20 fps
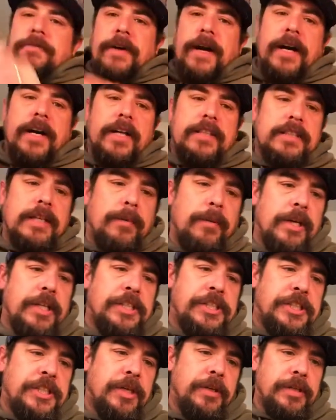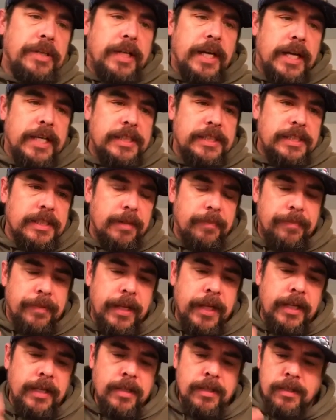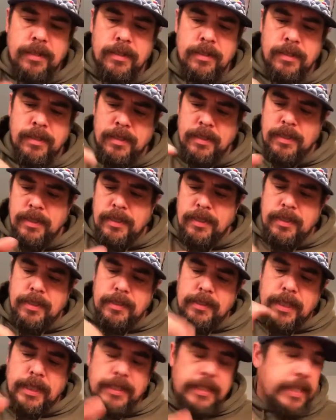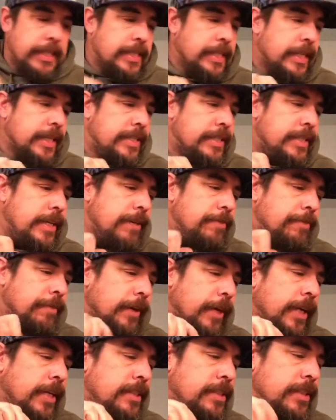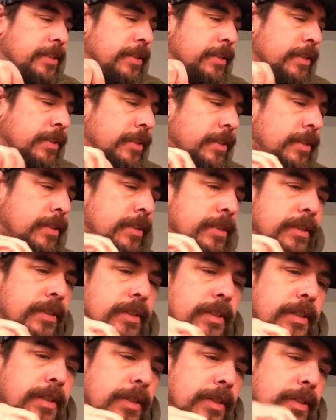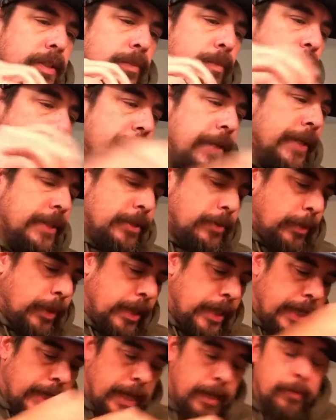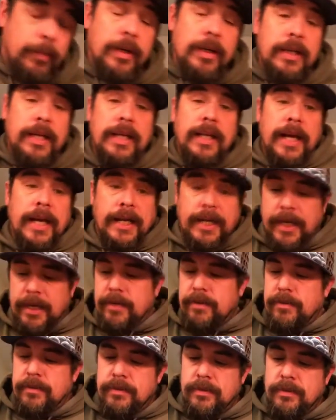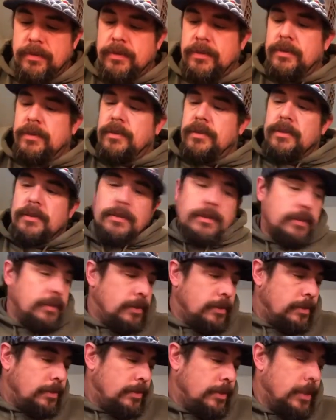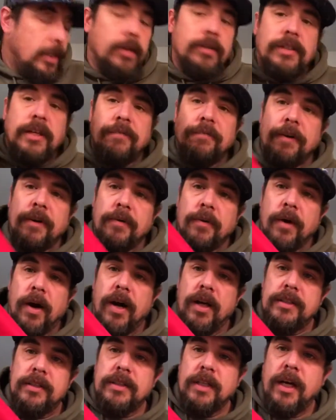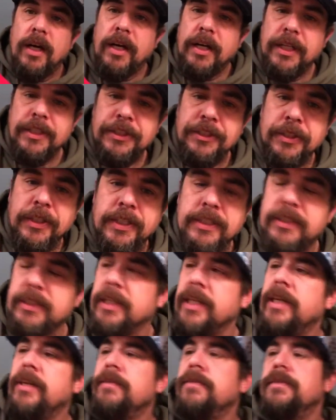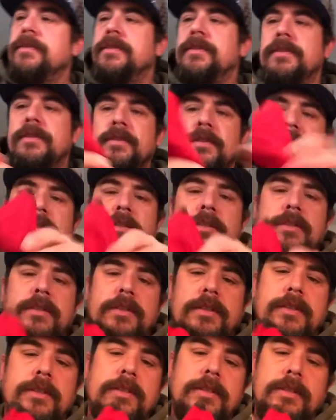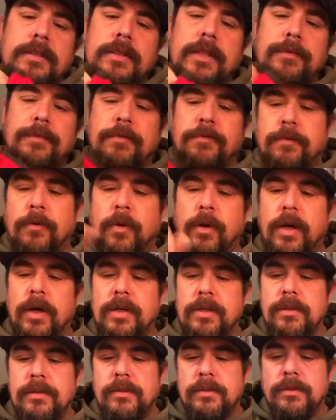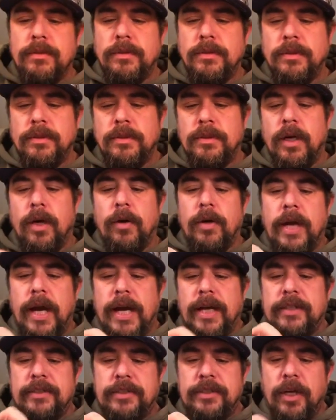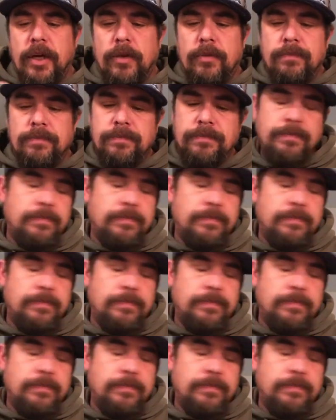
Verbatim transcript: fire, because I want to show you guys something that they did different with this one, and I really like it. You know, different rod sock, as you can see, than before. Okay, so